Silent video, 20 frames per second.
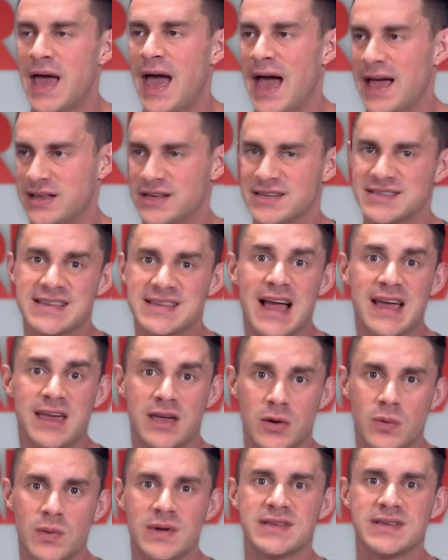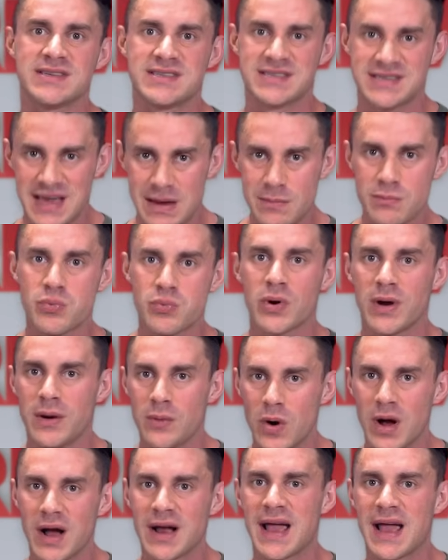and you're stacking it with a stim
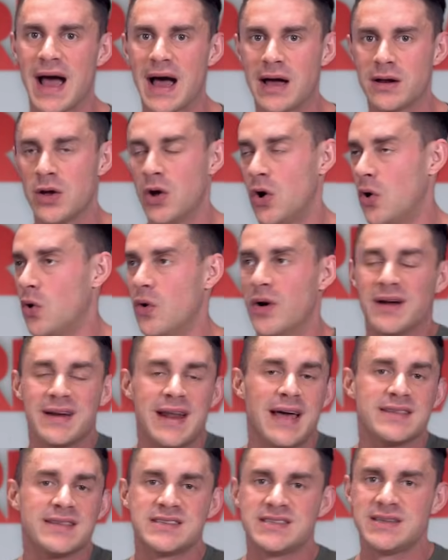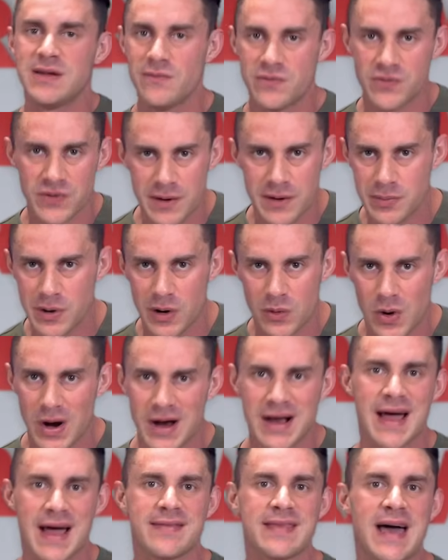pre-workout or another stim-free
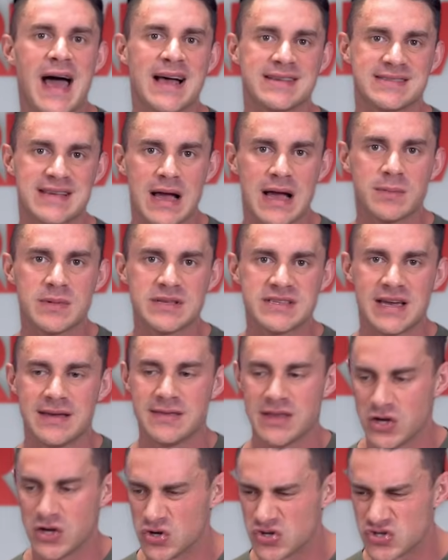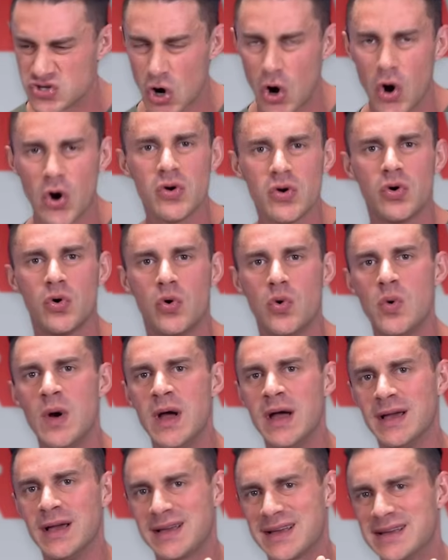pre-workout that has agmatine, that your total
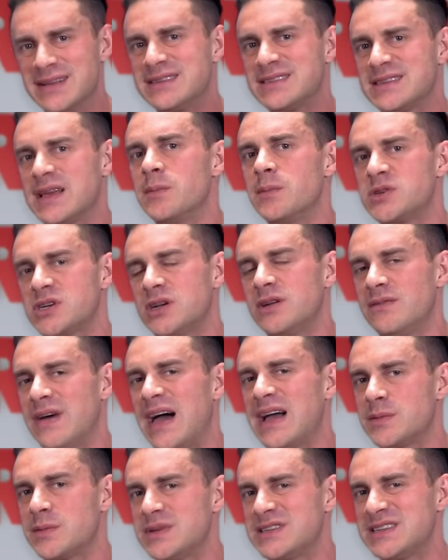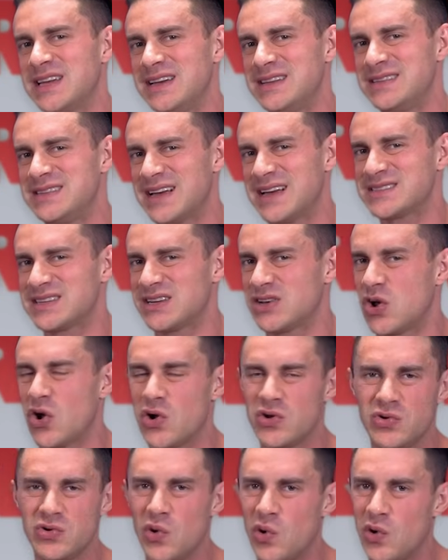consumption of agmatine doesn't
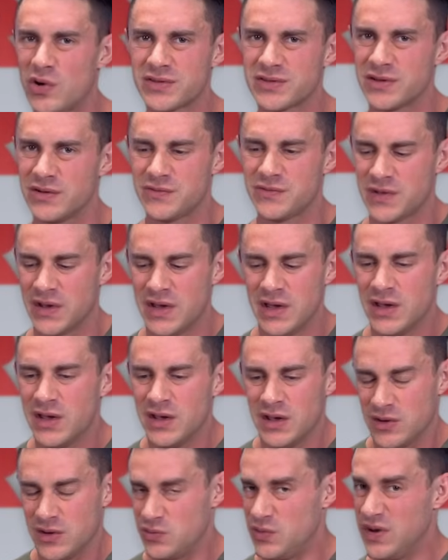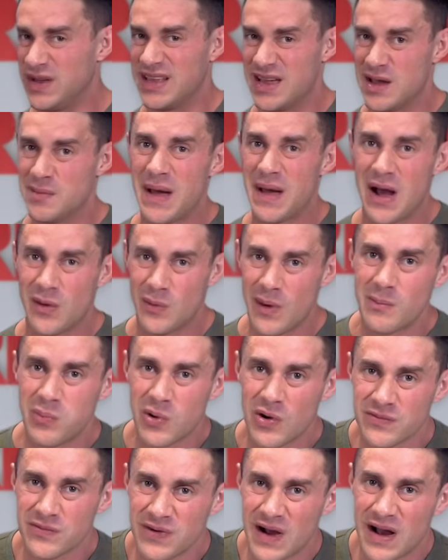go north of really about
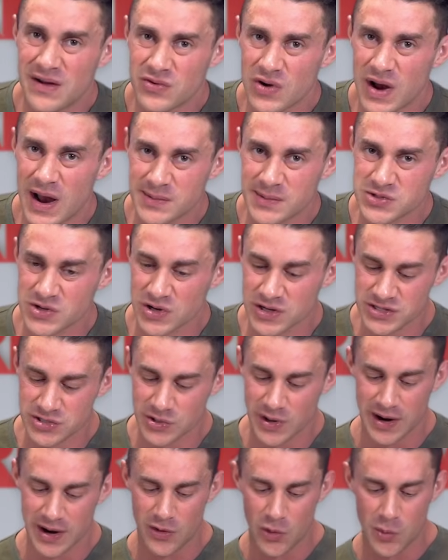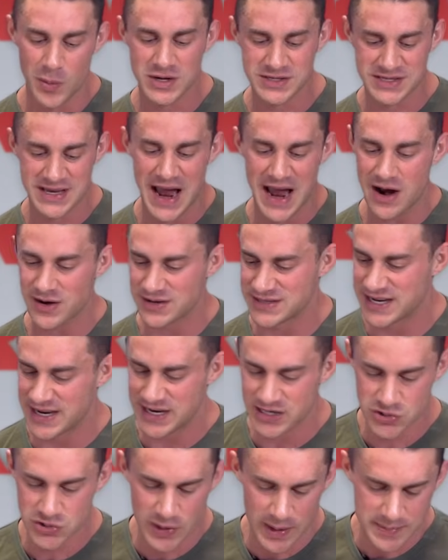1.5 grams, or else you are almost
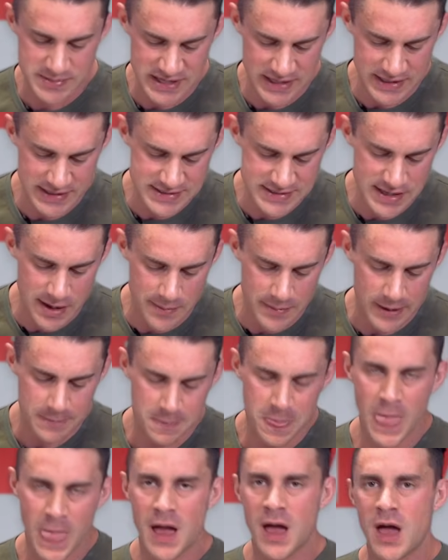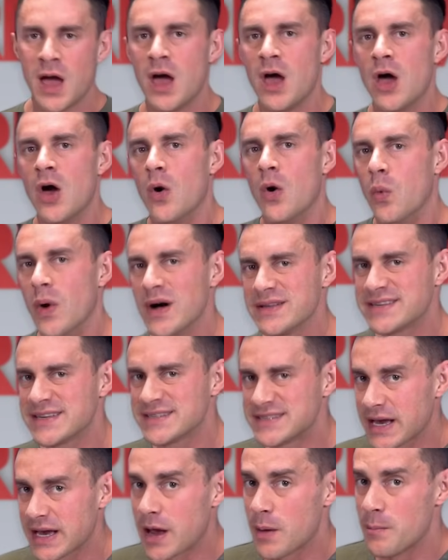guaranteed to upset your stomach. What
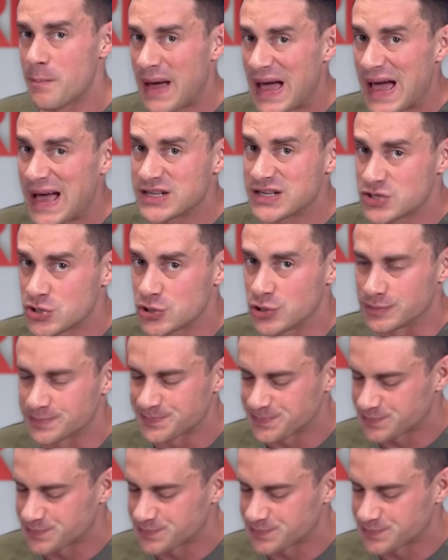does it compare to?